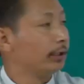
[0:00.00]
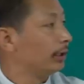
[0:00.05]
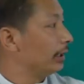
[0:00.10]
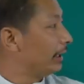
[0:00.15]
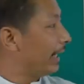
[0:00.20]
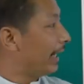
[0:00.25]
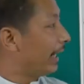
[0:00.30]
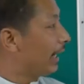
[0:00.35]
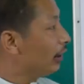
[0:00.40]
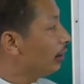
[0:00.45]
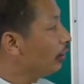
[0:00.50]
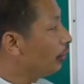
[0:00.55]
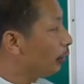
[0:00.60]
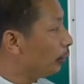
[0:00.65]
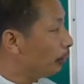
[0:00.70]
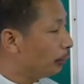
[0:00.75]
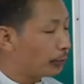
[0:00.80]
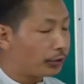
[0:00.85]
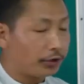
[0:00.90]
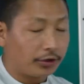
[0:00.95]
the end
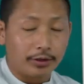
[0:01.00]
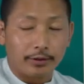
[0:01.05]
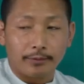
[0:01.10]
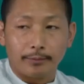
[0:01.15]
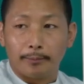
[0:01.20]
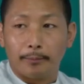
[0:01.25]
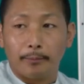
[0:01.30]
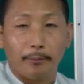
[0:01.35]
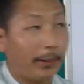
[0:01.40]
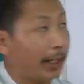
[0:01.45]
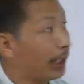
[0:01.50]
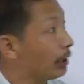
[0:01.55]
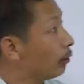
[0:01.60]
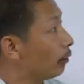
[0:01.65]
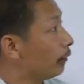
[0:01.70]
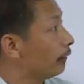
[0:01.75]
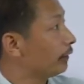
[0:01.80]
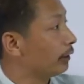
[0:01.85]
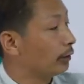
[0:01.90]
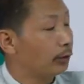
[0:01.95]
use made
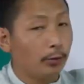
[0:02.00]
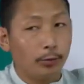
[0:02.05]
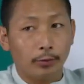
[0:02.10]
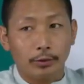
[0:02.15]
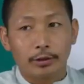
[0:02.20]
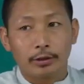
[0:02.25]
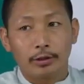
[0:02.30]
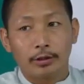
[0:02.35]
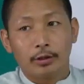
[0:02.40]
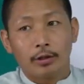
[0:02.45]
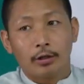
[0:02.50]
of the good.